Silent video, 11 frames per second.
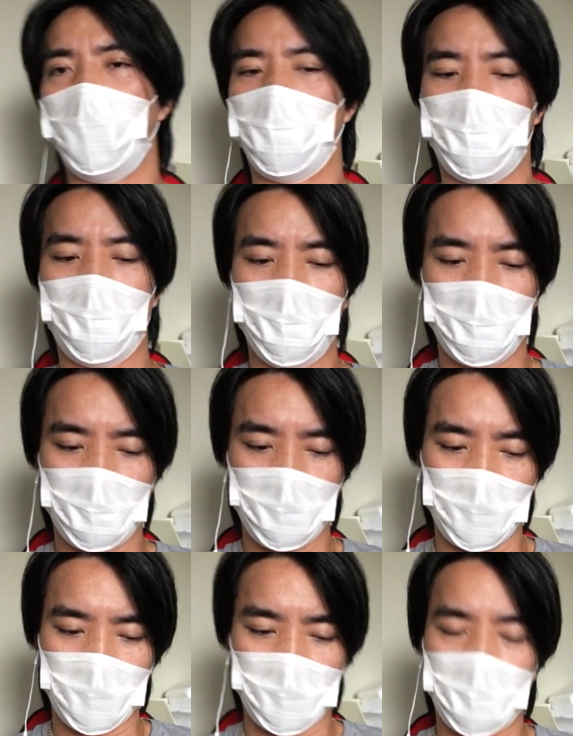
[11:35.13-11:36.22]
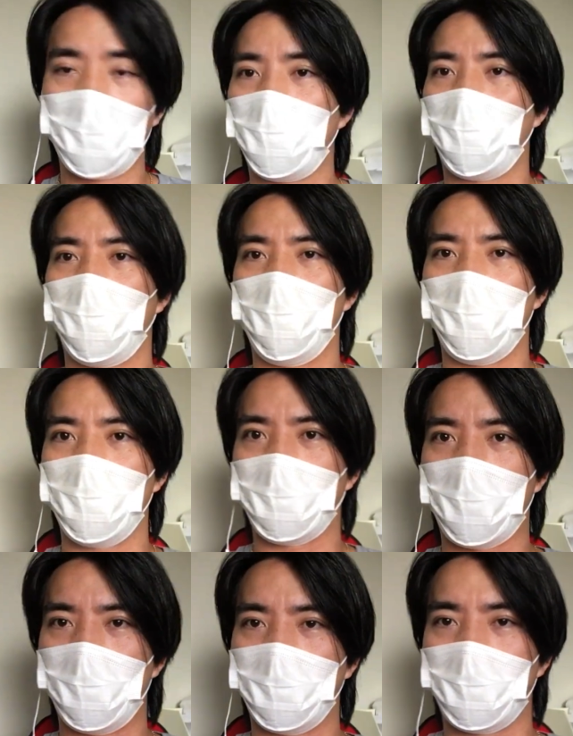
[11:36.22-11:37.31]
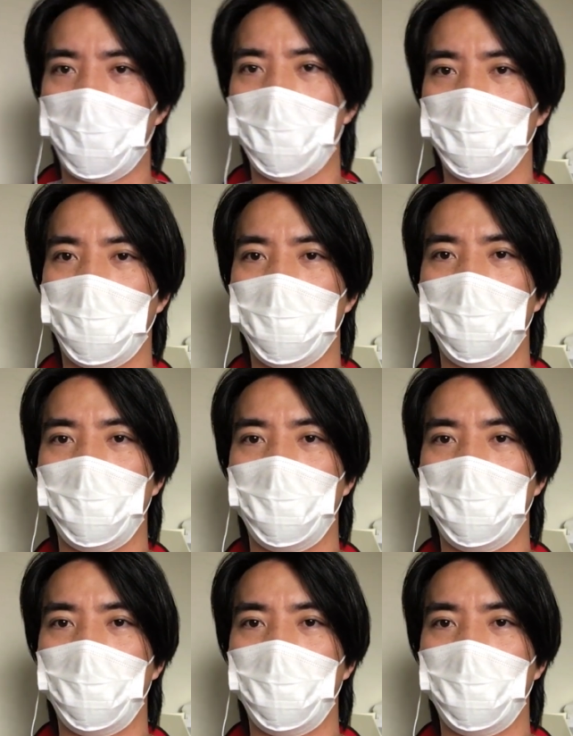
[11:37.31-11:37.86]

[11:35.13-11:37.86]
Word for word: All right. Thank you very much, guys and gals.